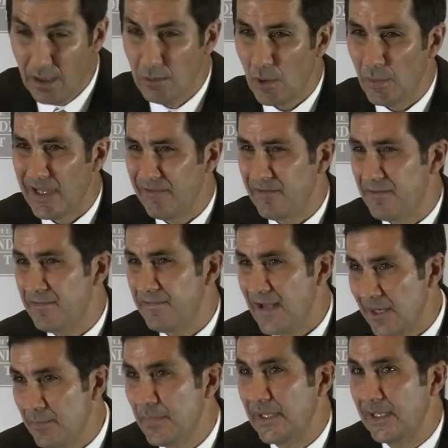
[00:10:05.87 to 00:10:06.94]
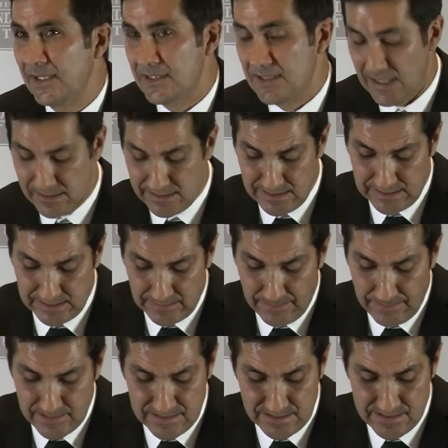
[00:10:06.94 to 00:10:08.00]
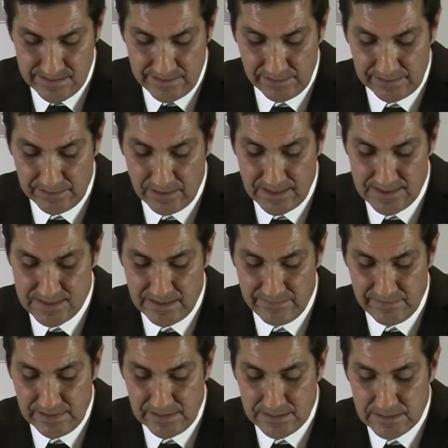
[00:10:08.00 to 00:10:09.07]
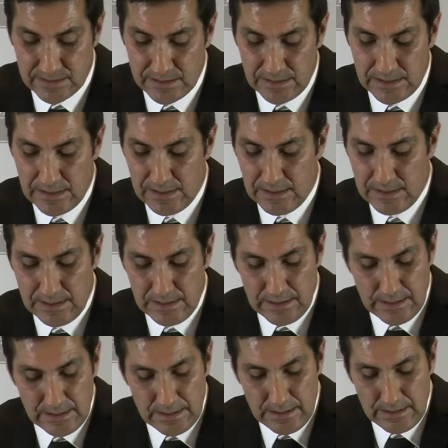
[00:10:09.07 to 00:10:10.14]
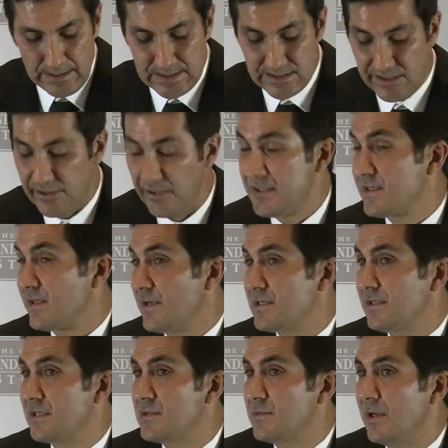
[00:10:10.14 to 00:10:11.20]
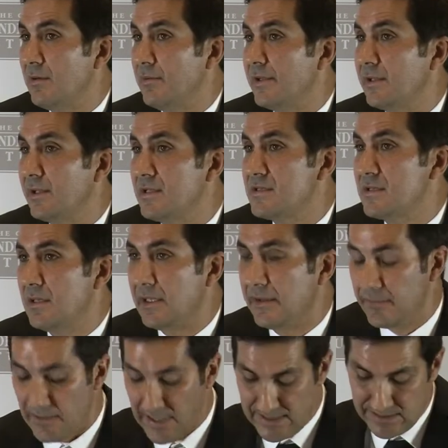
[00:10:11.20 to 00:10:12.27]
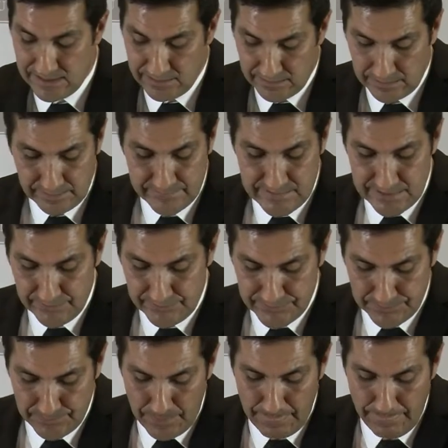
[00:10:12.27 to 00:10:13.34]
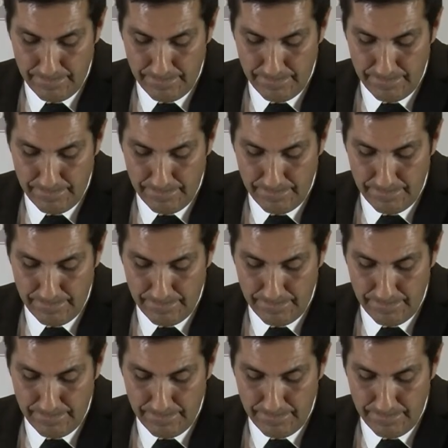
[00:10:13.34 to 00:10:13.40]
What we have in fact been conducting since the early 1970s is a huge social experiment concerning the raising of children.